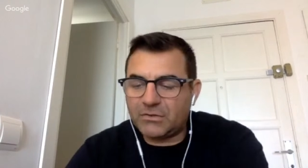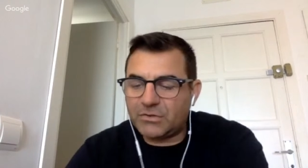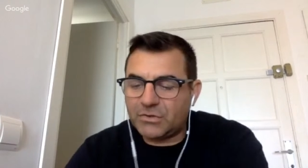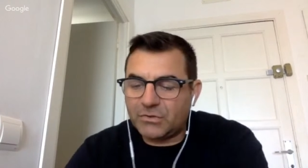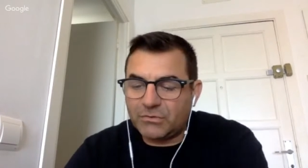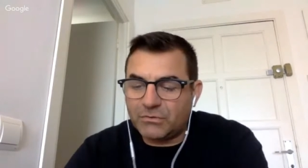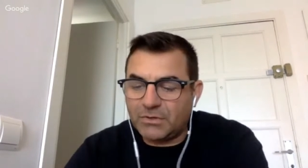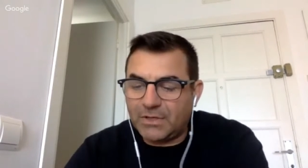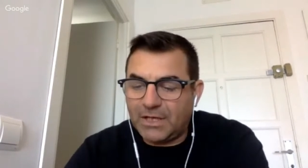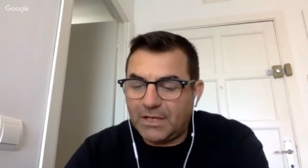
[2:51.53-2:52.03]
take
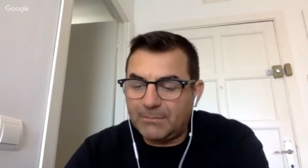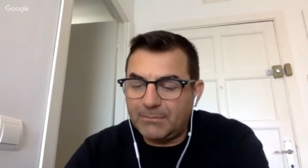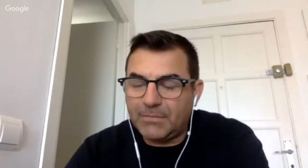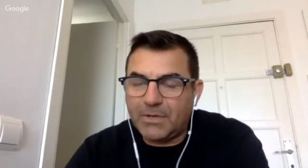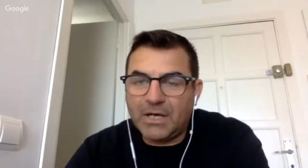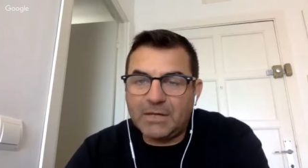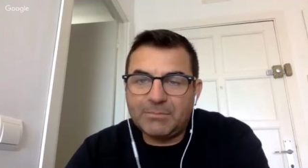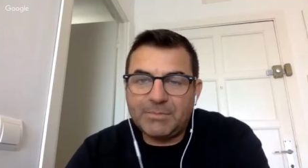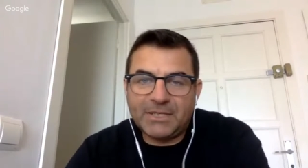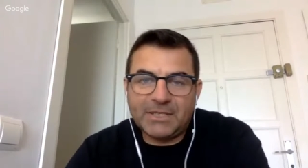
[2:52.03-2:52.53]
long at all.
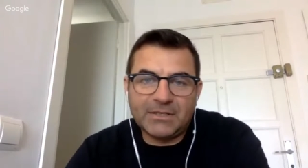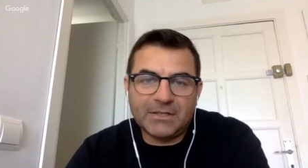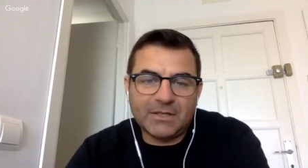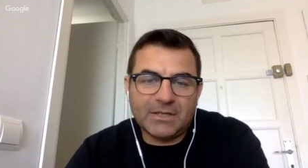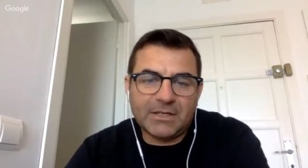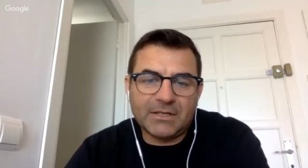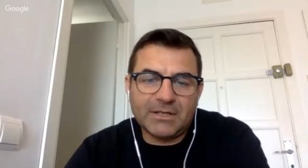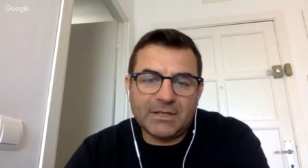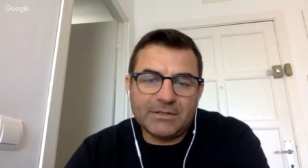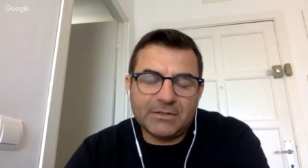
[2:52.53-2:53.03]
Um, I'd
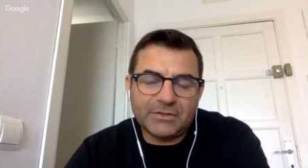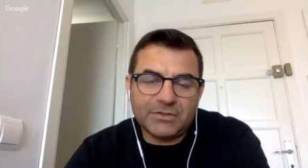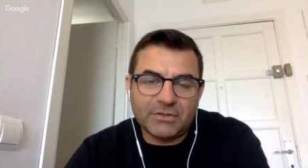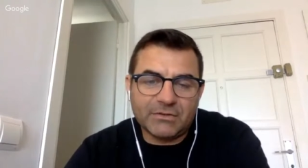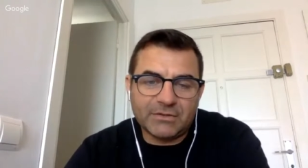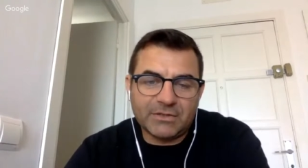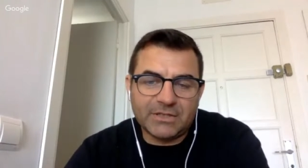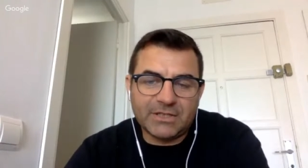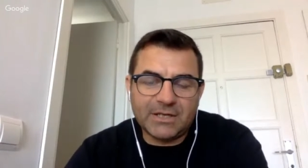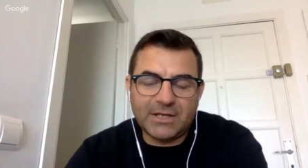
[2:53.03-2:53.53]
been uh,
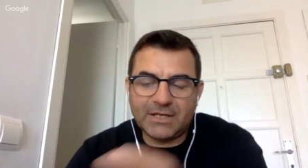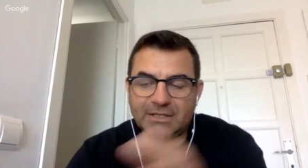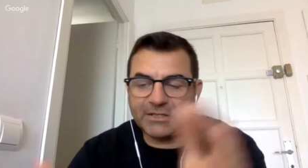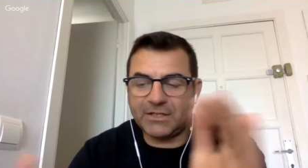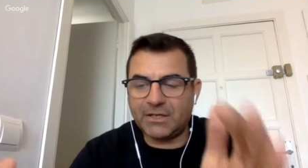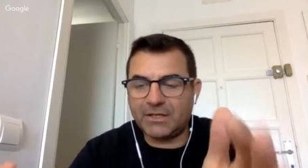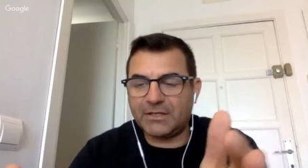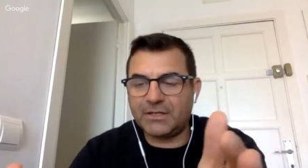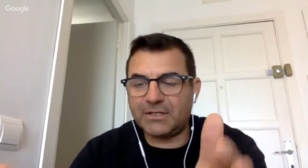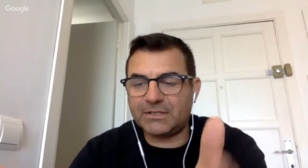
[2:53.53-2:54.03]
doing the,
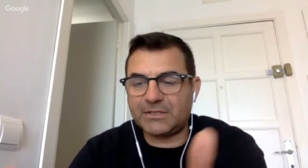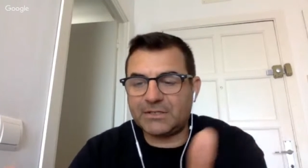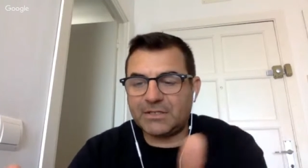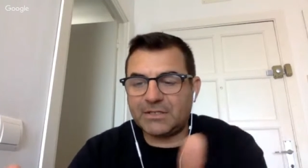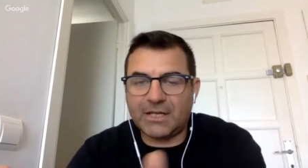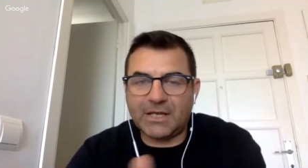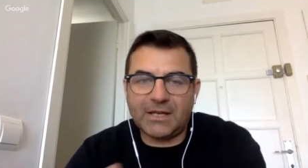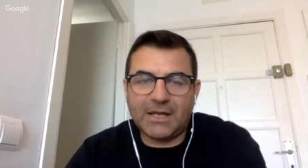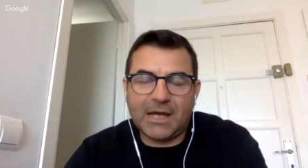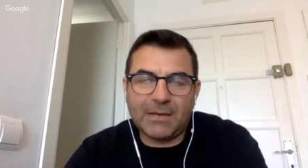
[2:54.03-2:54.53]
in the this
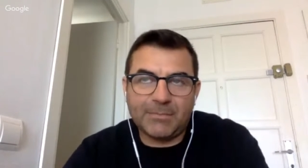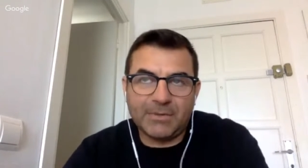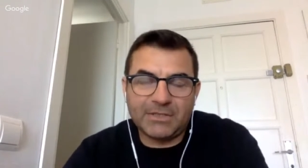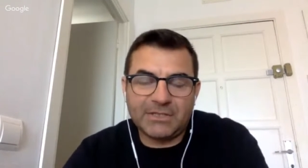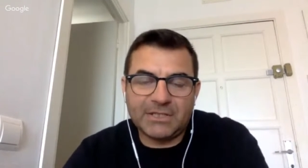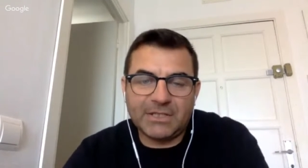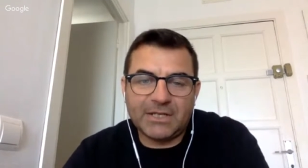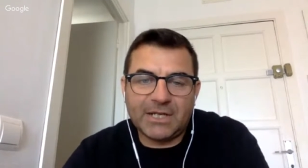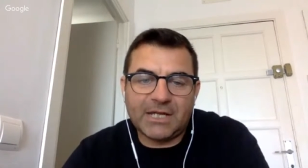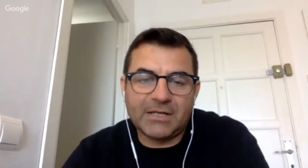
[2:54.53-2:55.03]
didn't it
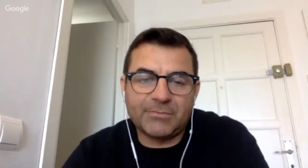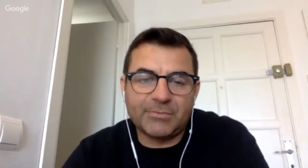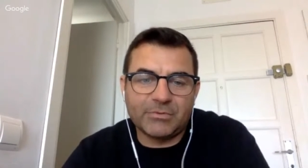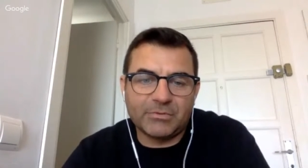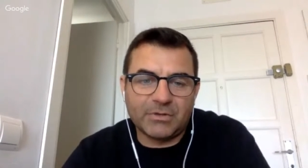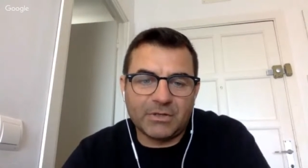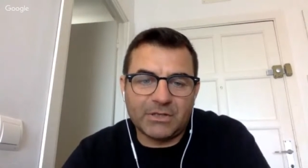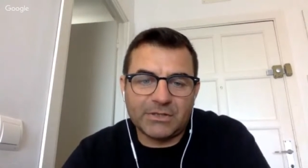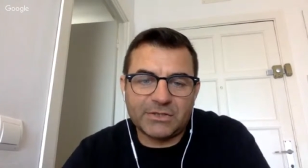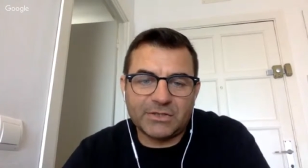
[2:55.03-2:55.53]
happened in
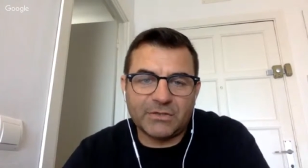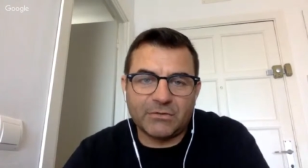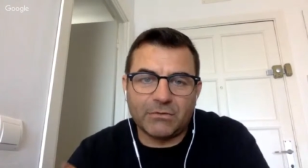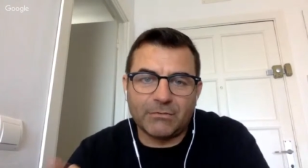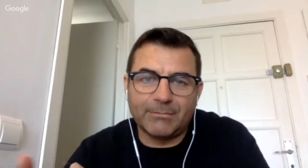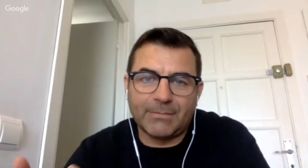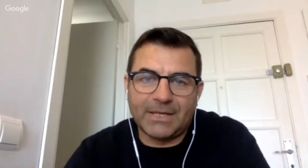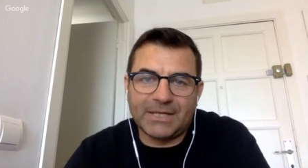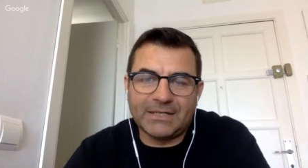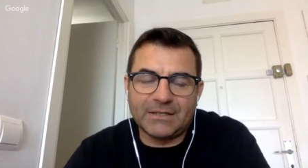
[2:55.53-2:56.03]
April last year
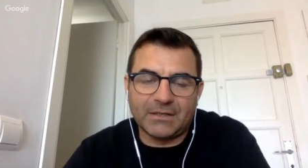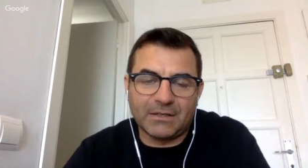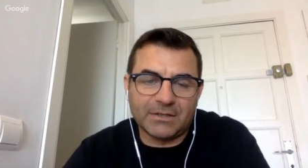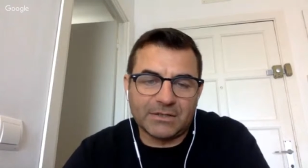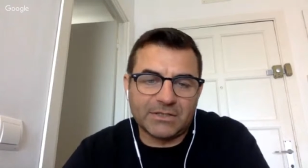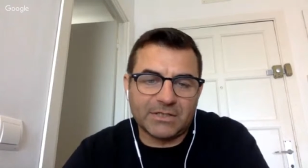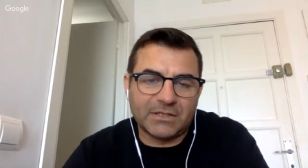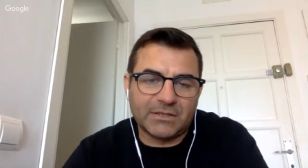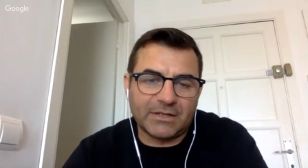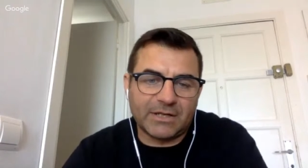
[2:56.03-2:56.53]
or May
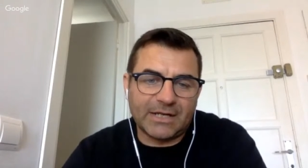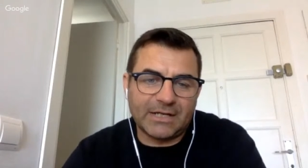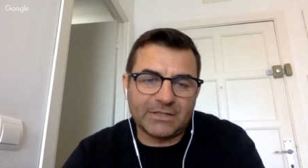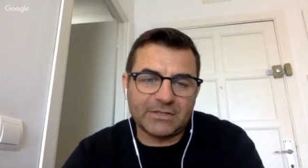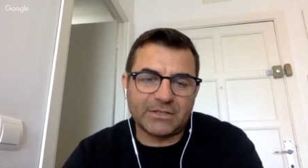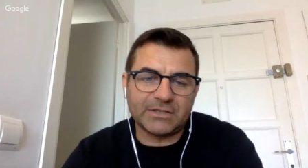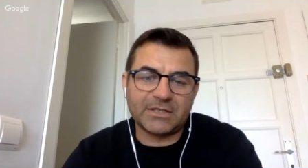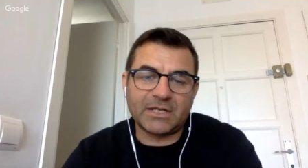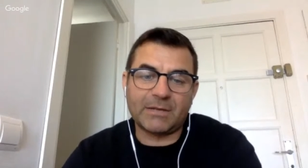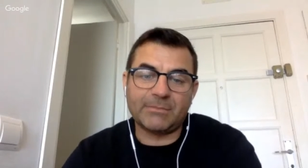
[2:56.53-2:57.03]
last year that I
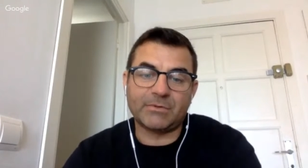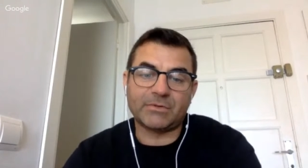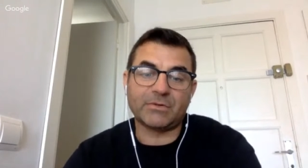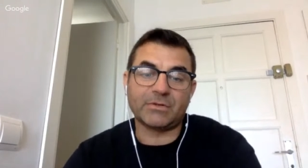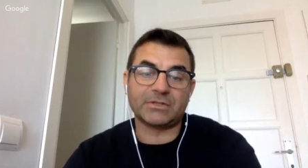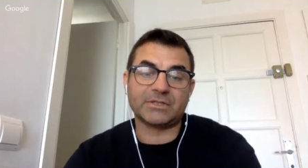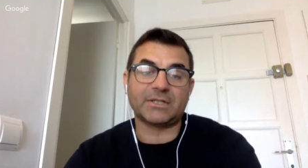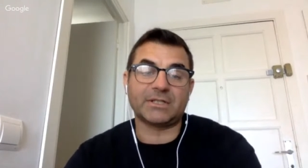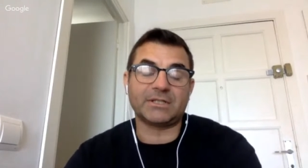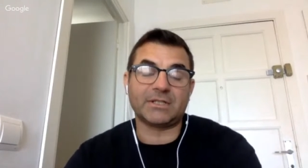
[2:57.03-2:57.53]
actually came
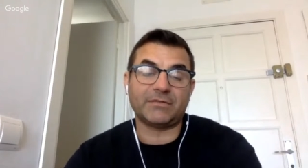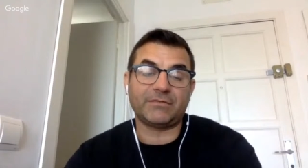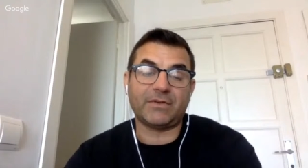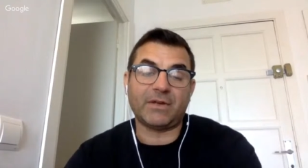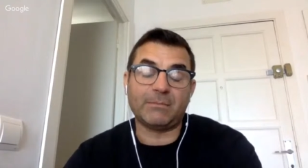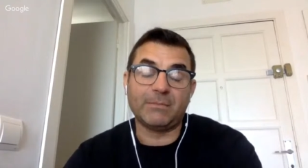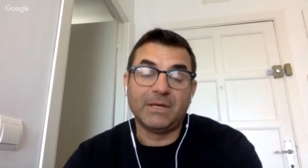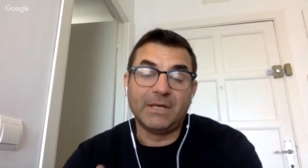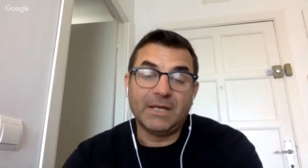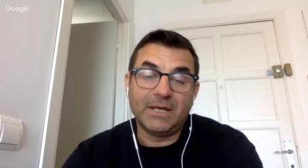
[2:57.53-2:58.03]
across
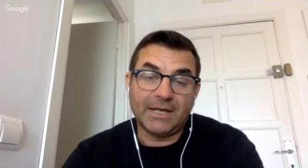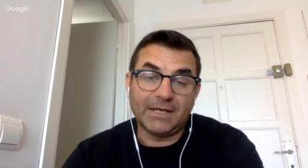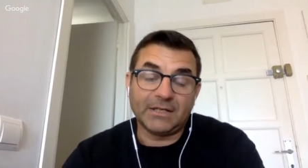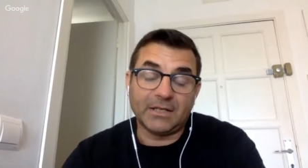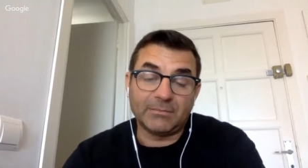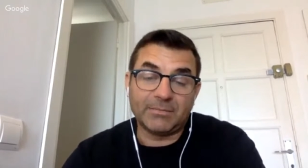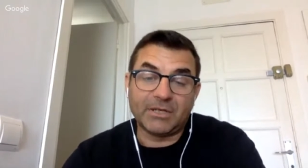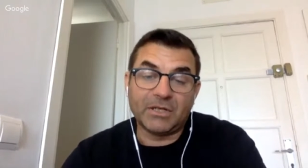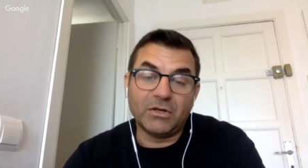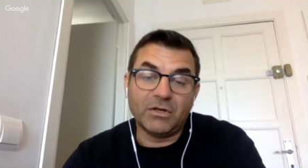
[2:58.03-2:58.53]
SFM, and
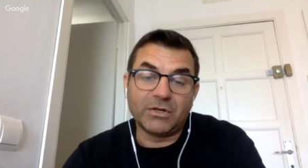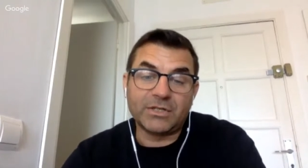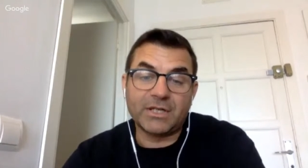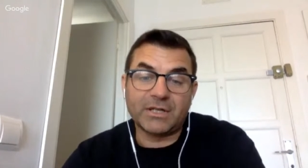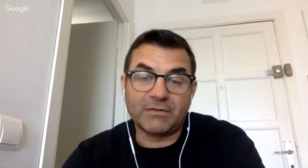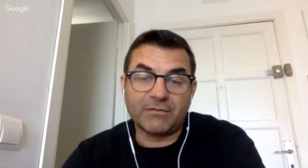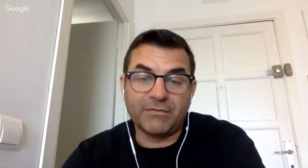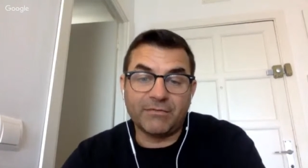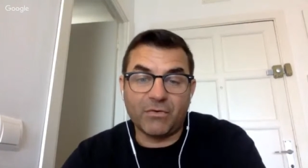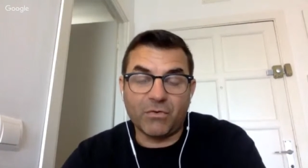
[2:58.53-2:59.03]
I'd been
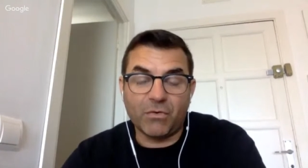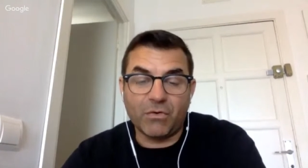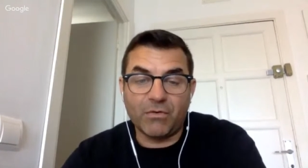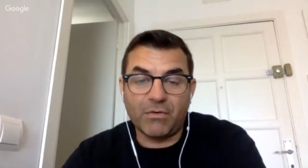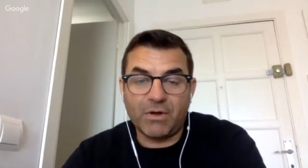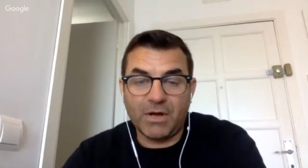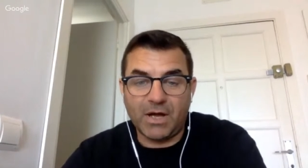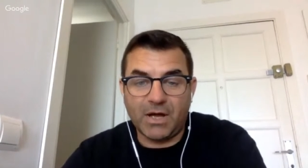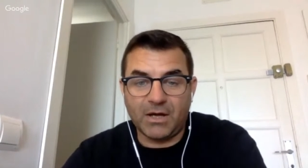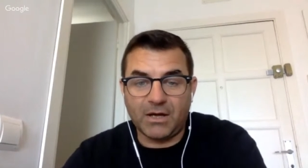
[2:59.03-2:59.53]
looking for
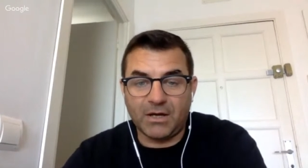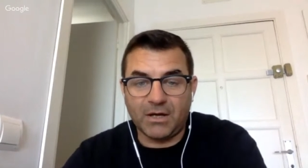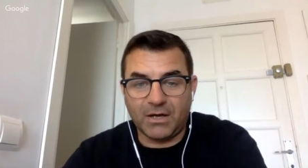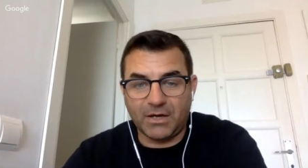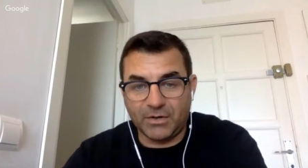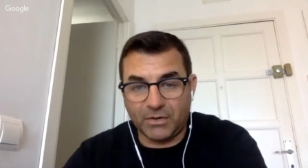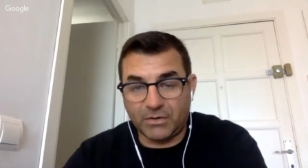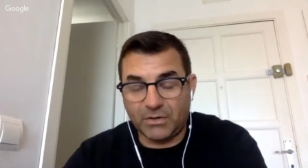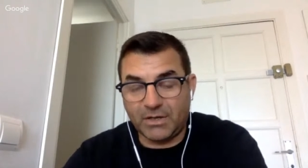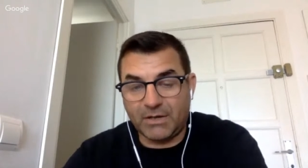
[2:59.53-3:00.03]
uh,
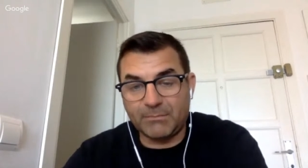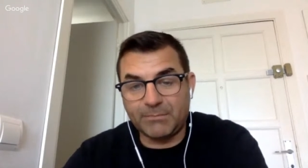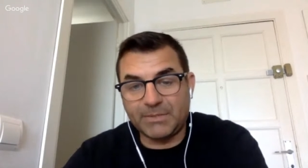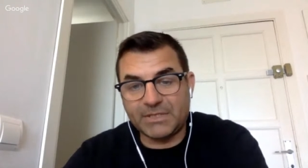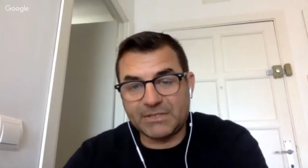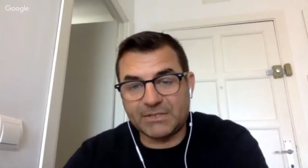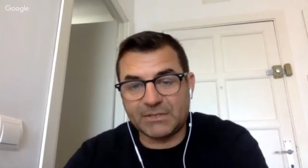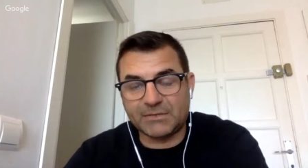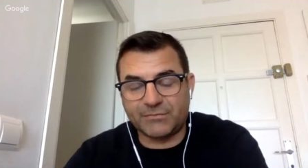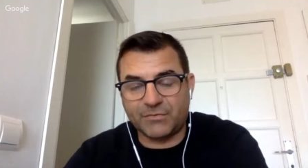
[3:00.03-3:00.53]
an online
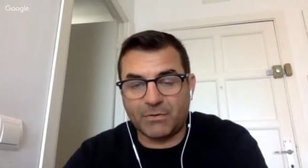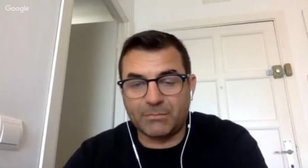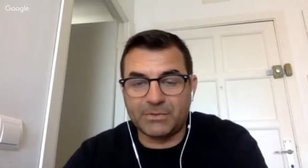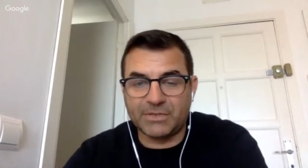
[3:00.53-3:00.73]
business from